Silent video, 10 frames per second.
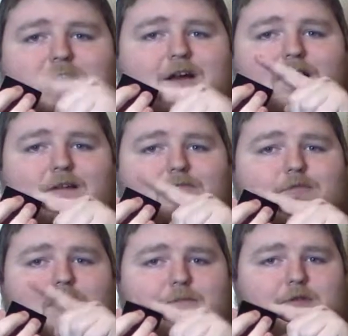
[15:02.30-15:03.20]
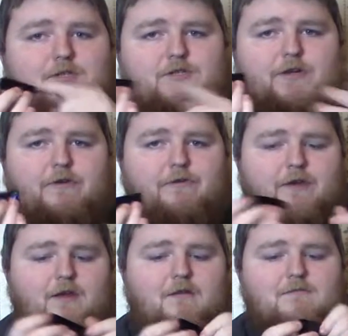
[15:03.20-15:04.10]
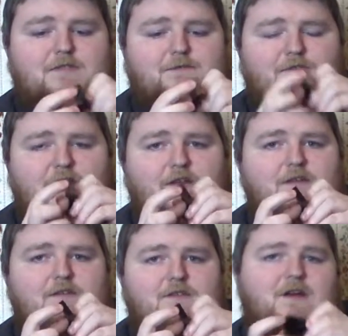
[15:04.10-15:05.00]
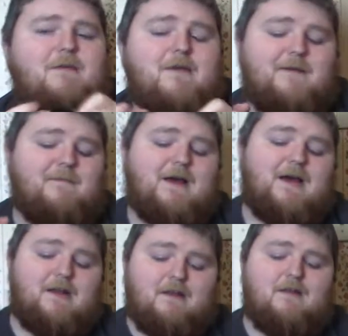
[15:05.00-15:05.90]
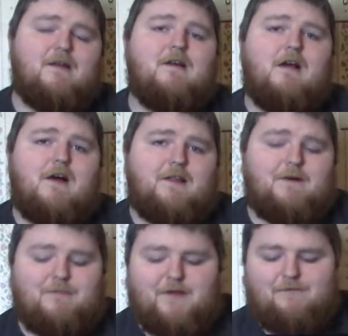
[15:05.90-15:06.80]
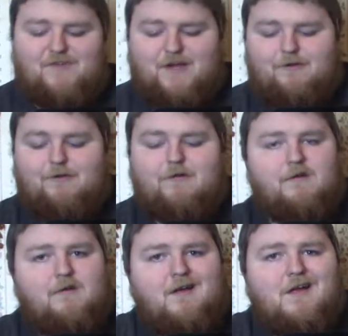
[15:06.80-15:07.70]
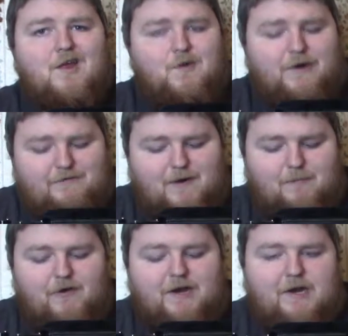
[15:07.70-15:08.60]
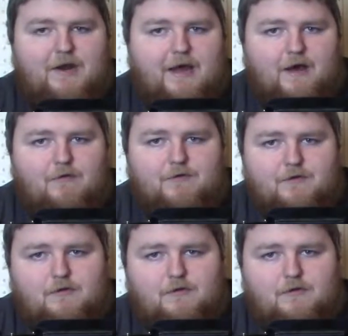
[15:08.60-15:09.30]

and not properly triggering on this thickness. So I made mine a little bit thicker whenever I printed it out.